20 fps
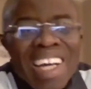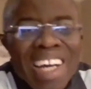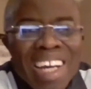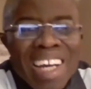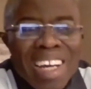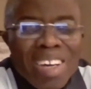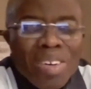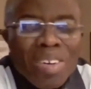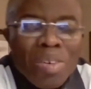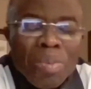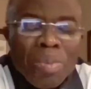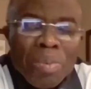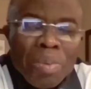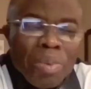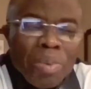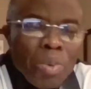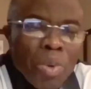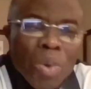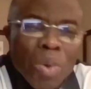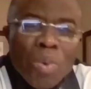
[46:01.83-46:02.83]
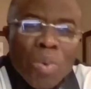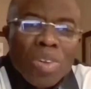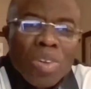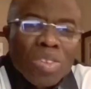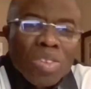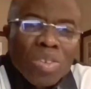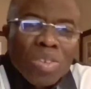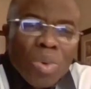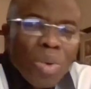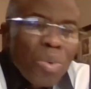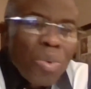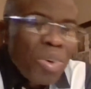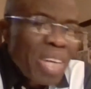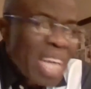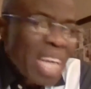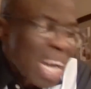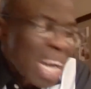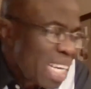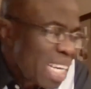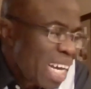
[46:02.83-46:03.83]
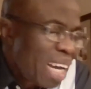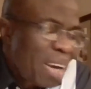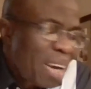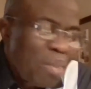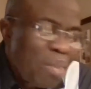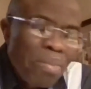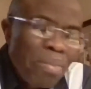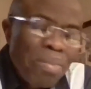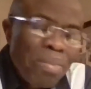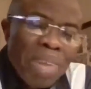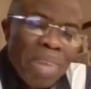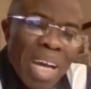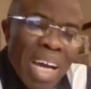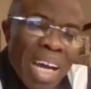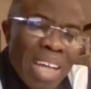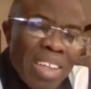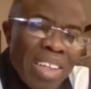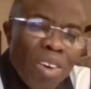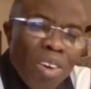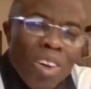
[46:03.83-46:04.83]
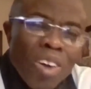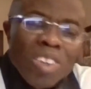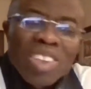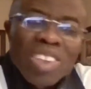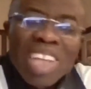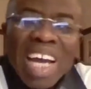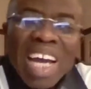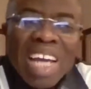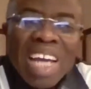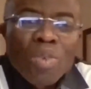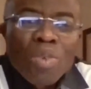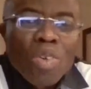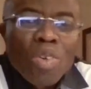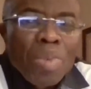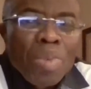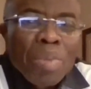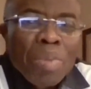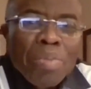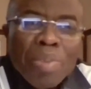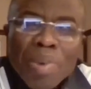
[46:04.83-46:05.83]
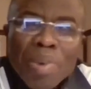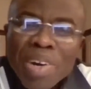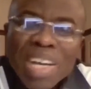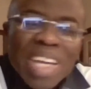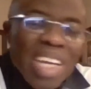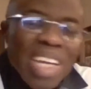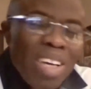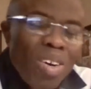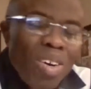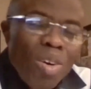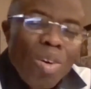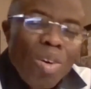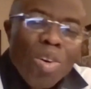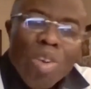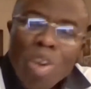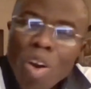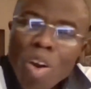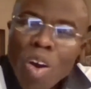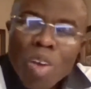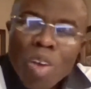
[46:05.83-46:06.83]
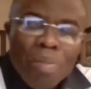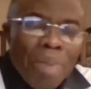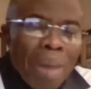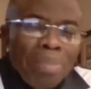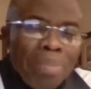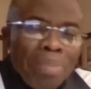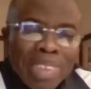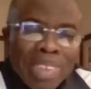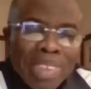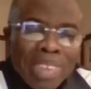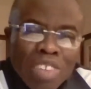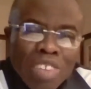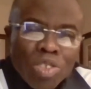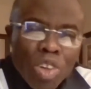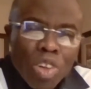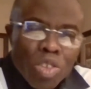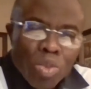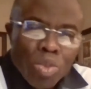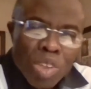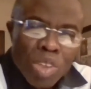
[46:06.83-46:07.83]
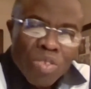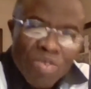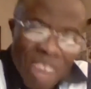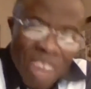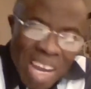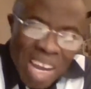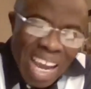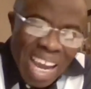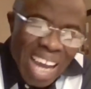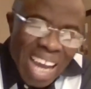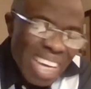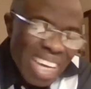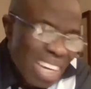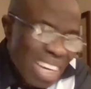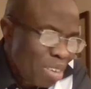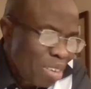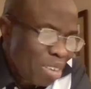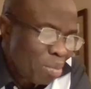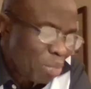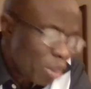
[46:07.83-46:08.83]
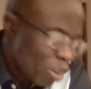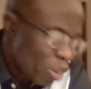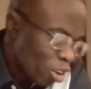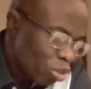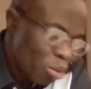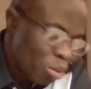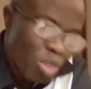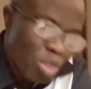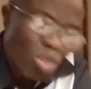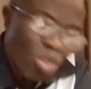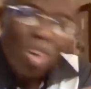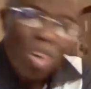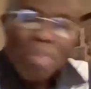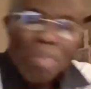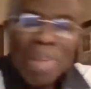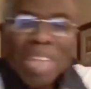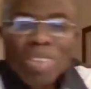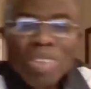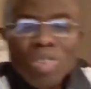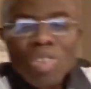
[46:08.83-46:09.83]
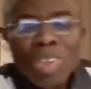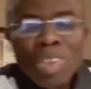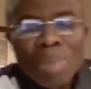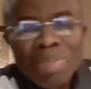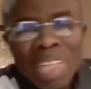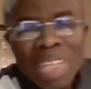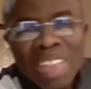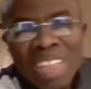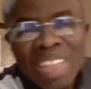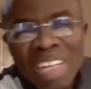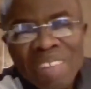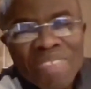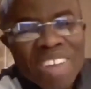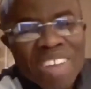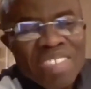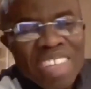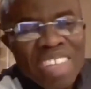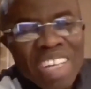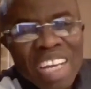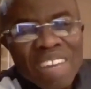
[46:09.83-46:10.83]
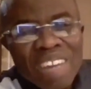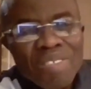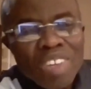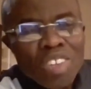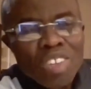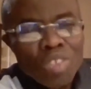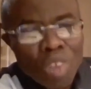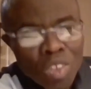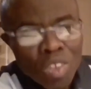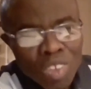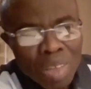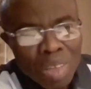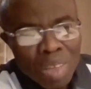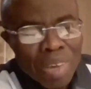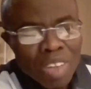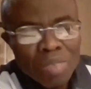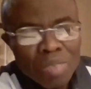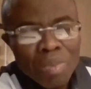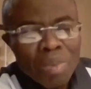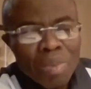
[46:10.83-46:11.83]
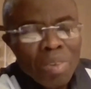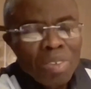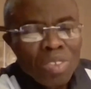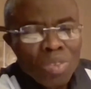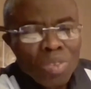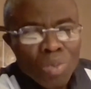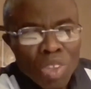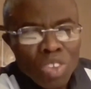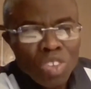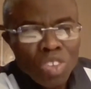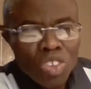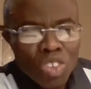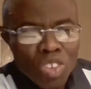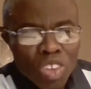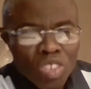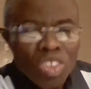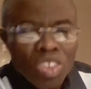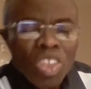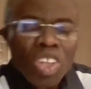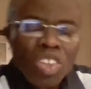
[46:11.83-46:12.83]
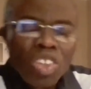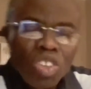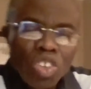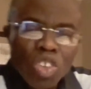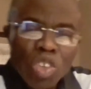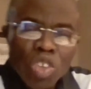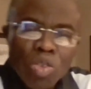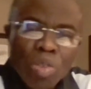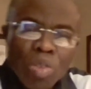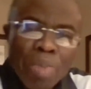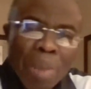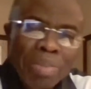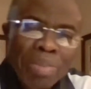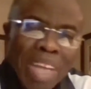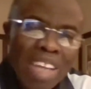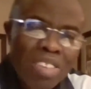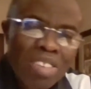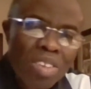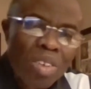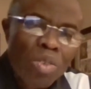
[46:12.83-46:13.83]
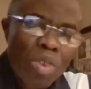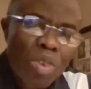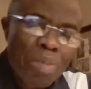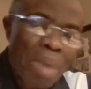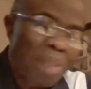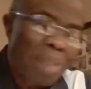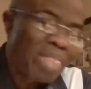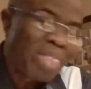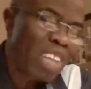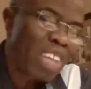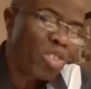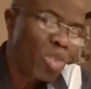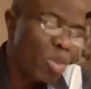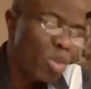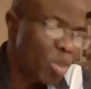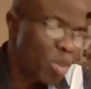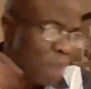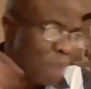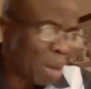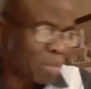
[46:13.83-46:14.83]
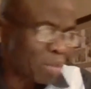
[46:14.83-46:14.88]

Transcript: Uh, we will, we will gather at the altar and we'll be praying, oh God, baptize us with fire. Because we saw Matthew chapter three, verse eleven, it talks about when Jesus, Jesus will baptize, will baptize you with